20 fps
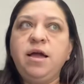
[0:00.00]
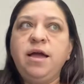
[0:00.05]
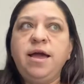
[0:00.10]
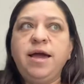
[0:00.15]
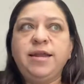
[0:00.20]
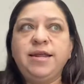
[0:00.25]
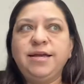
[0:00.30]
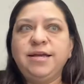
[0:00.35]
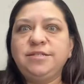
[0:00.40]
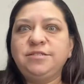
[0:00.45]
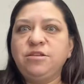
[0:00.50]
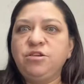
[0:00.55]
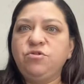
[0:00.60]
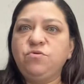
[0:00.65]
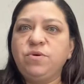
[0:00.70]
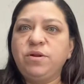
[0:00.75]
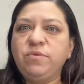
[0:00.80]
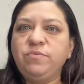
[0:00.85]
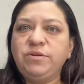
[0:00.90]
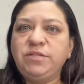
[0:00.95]
and I guess they
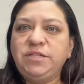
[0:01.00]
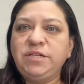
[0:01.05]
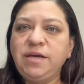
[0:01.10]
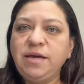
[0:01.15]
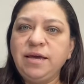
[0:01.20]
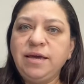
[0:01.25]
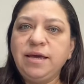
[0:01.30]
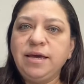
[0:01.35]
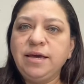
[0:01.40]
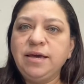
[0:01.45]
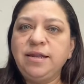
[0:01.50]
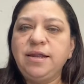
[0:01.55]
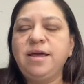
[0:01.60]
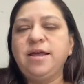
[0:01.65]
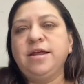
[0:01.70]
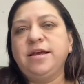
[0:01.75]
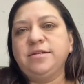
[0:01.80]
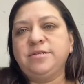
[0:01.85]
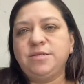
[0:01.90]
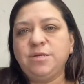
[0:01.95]
thought I would take it,
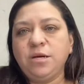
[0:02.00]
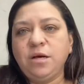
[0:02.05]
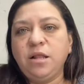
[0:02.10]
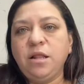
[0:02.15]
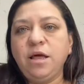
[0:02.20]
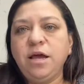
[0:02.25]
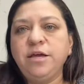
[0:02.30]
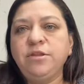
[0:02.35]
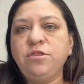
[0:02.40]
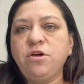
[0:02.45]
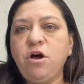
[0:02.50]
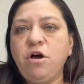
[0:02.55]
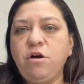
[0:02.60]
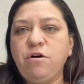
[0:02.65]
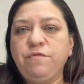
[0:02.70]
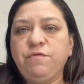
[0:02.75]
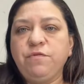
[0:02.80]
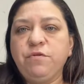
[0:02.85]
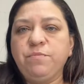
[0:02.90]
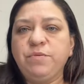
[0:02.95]
and I declined the
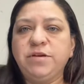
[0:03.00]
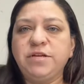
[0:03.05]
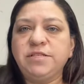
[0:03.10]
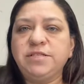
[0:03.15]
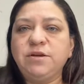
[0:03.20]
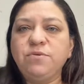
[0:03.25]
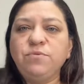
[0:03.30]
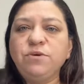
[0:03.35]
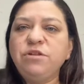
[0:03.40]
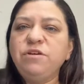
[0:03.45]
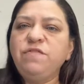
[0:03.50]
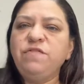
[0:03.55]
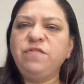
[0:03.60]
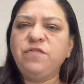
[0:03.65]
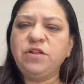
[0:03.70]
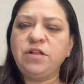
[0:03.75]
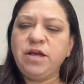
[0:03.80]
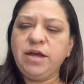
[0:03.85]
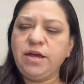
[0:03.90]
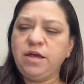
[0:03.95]
offer because I really
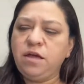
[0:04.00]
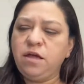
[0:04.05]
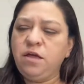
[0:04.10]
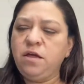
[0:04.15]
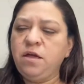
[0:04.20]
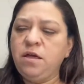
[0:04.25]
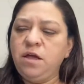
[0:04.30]
feel like